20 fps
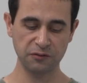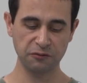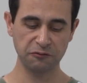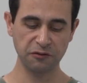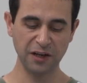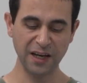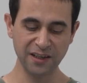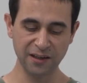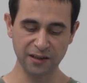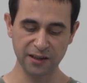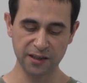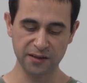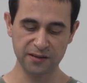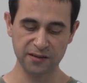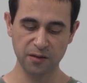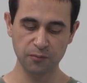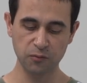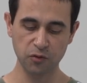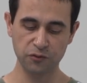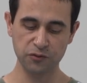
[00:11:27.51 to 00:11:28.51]
final
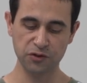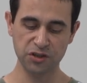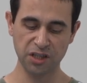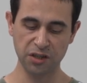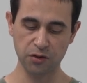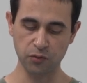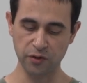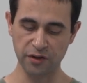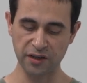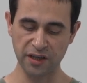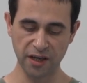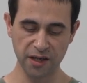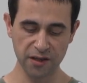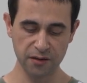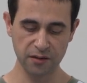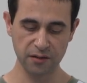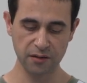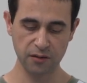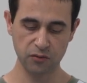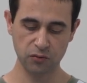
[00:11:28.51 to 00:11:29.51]
exam of January
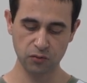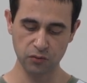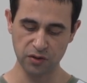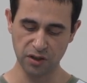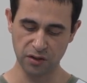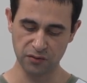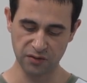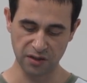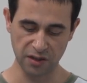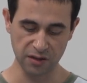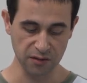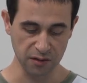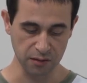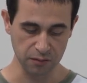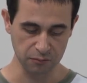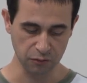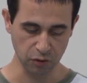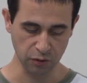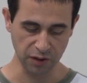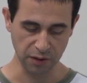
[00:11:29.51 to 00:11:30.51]
8, 2018.
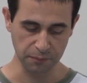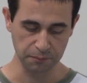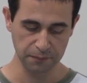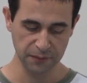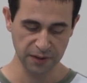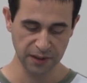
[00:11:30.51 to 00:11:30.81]
Okay.